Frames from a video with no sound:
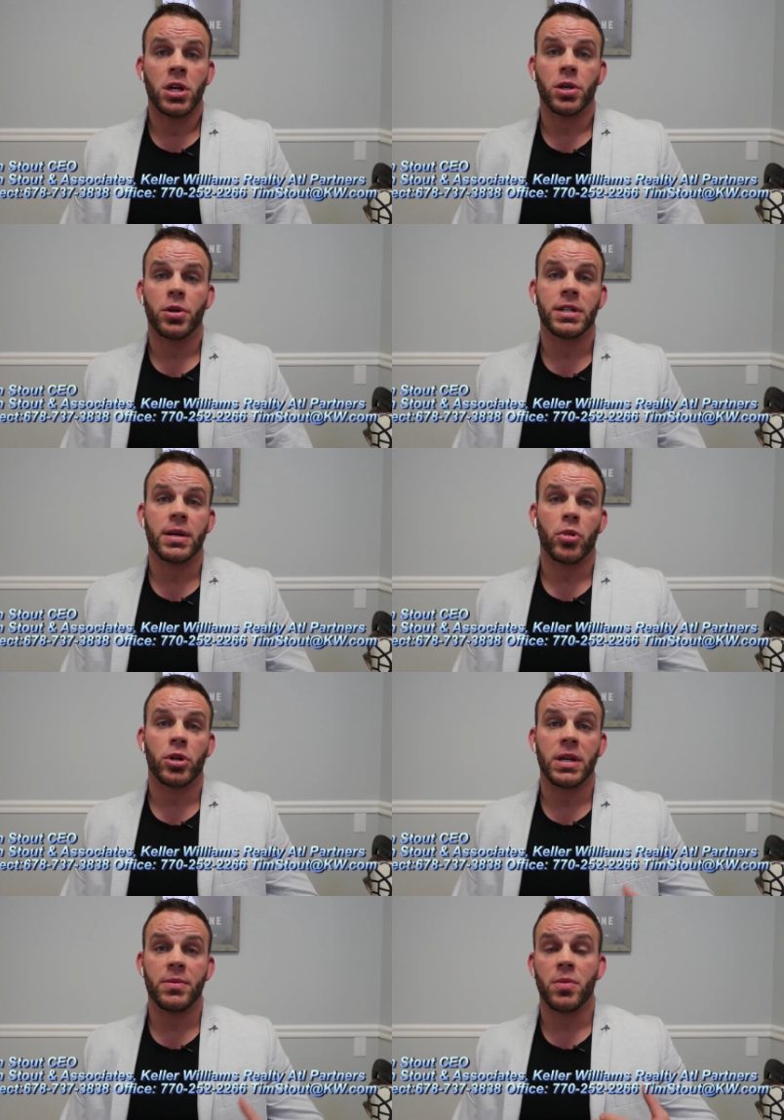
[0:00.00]
So December
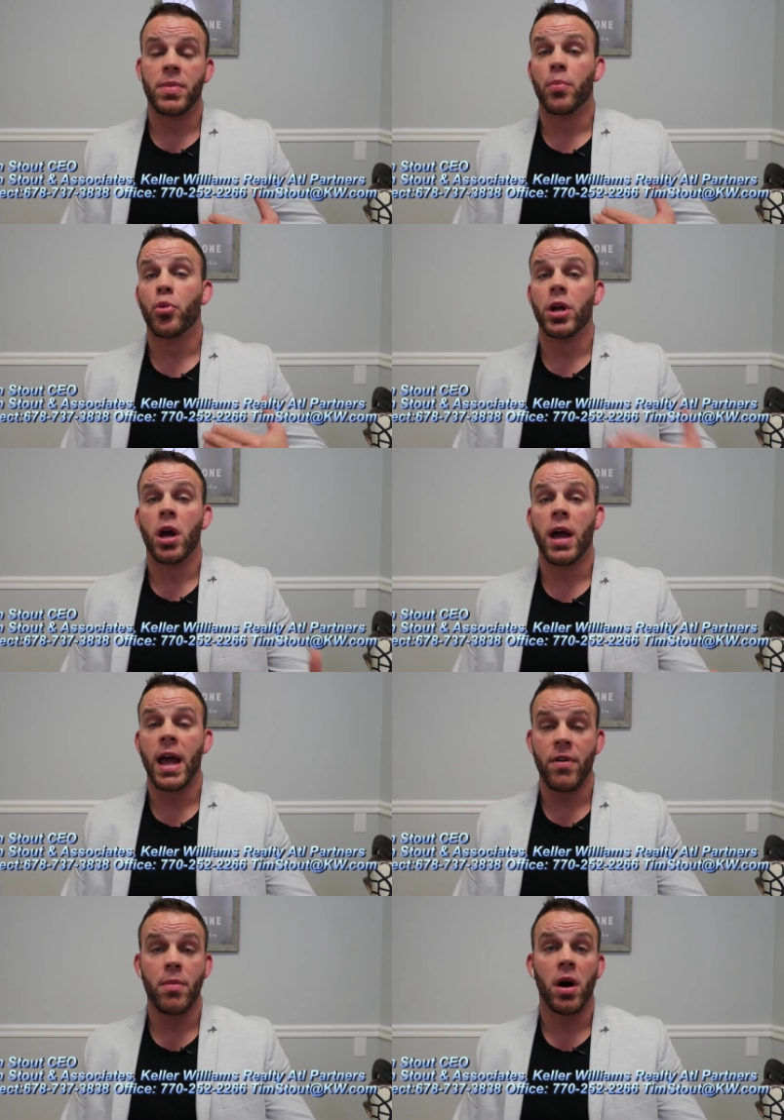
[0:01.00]
seems to be a pretty
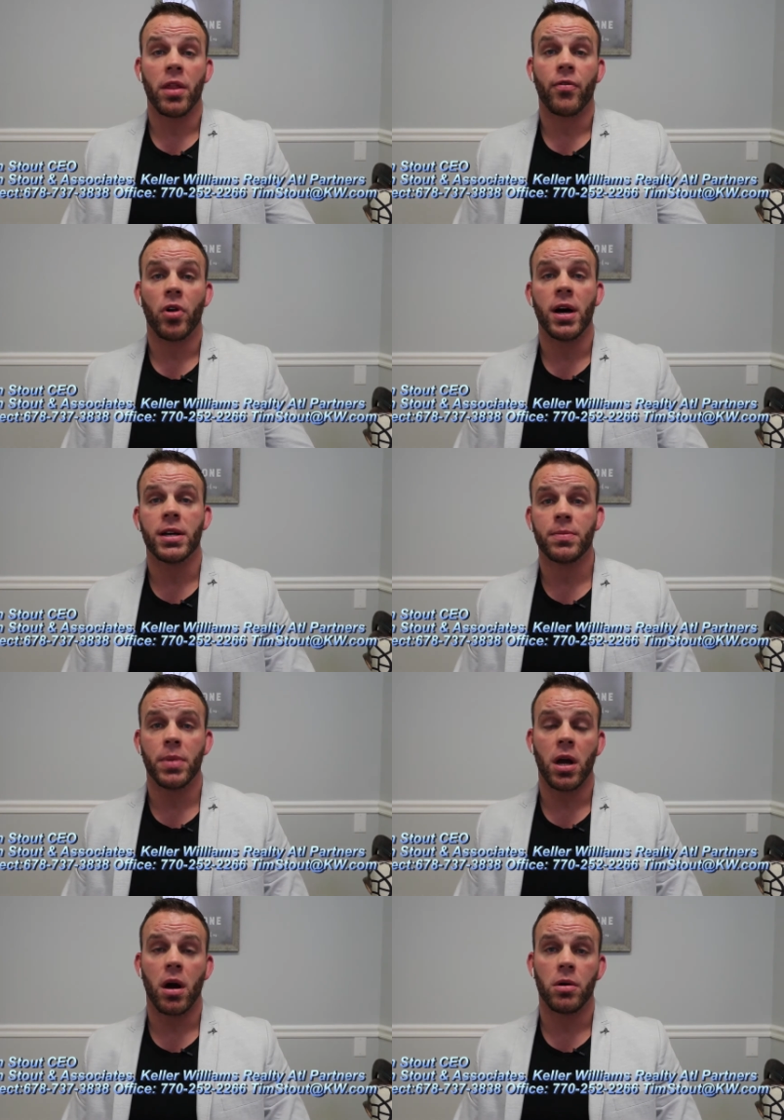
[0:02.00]
heavy month for us
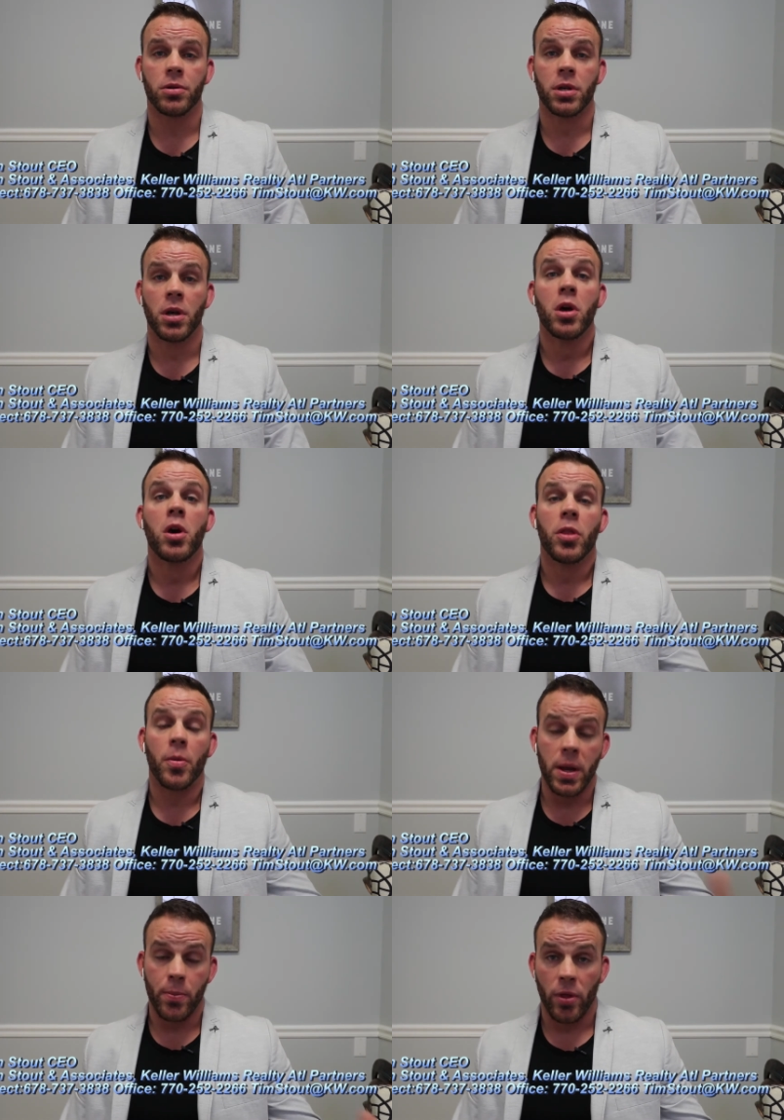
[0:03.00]
because the
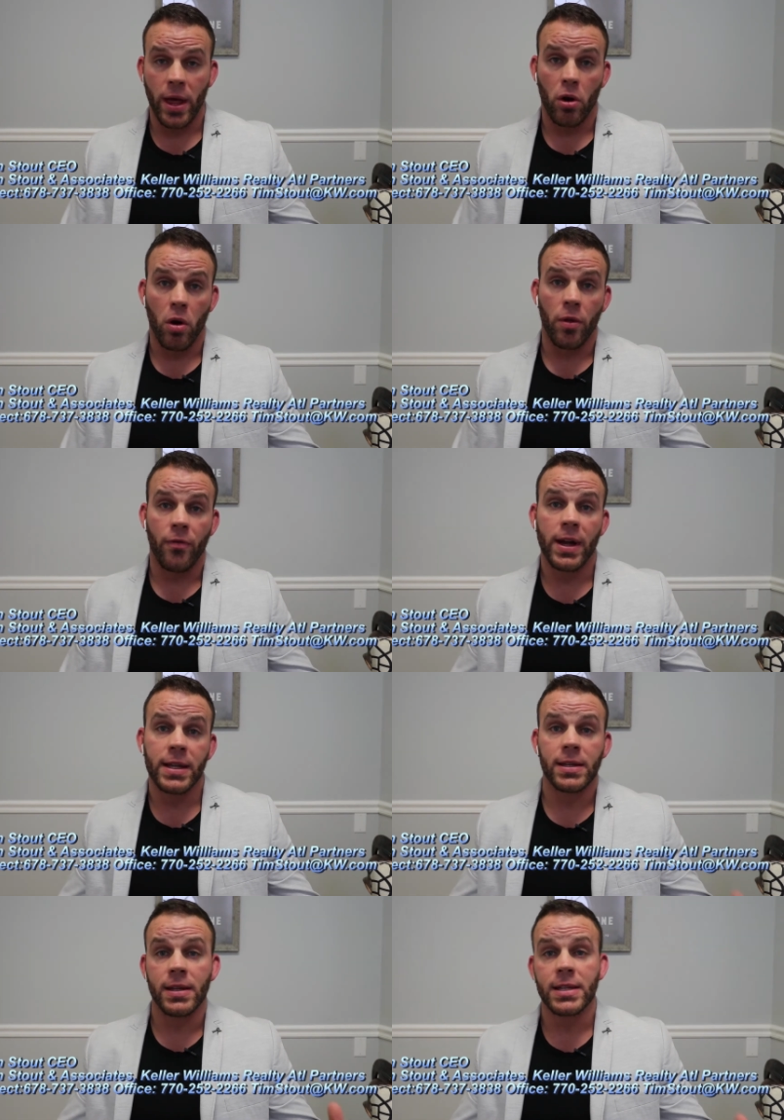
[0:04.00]
people that are on the
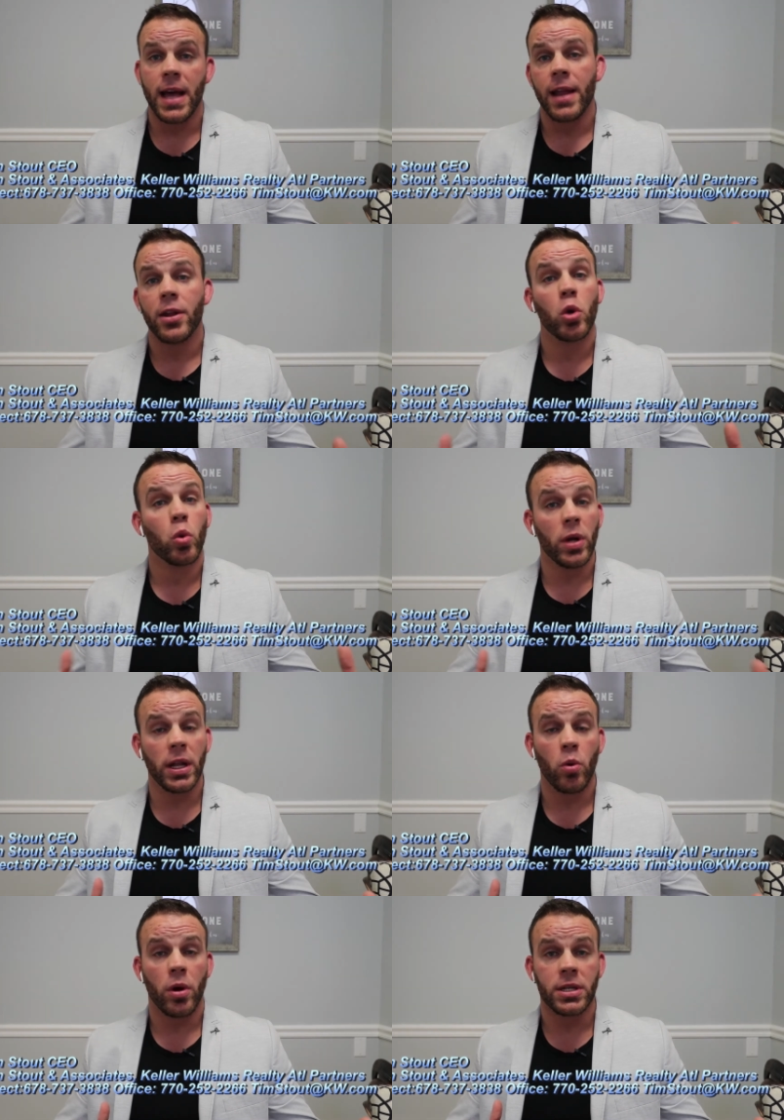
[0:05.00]
fence and deciding who
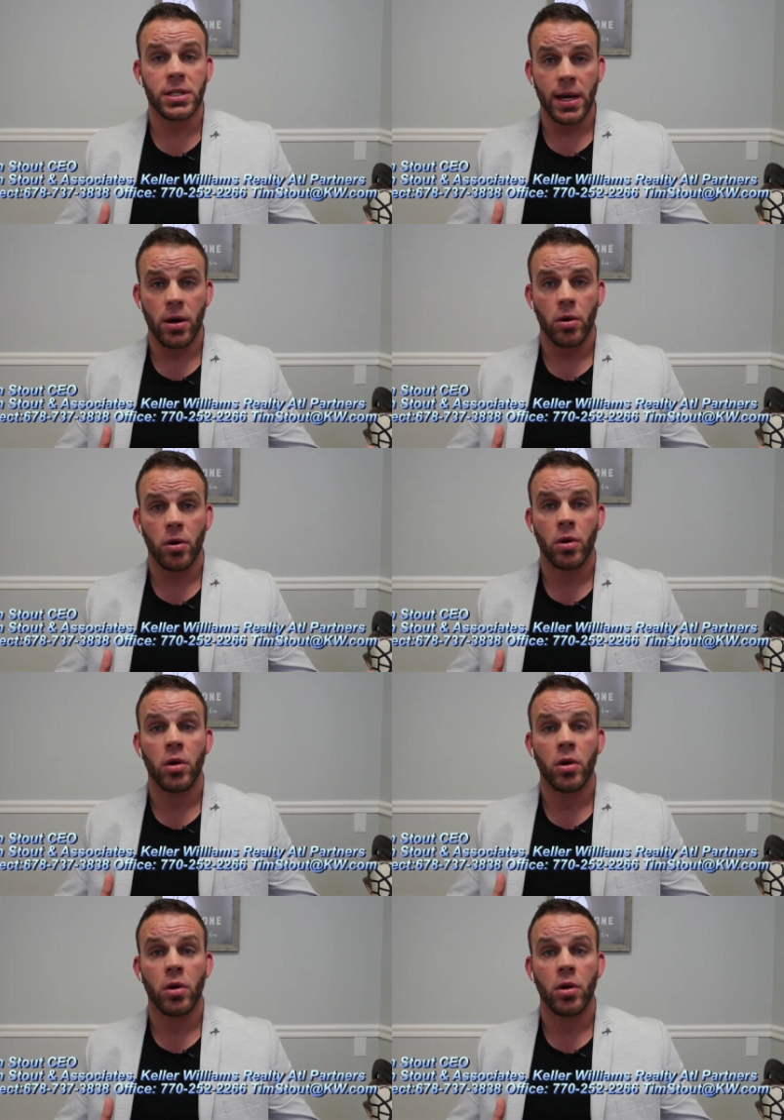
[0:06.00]
really want to sell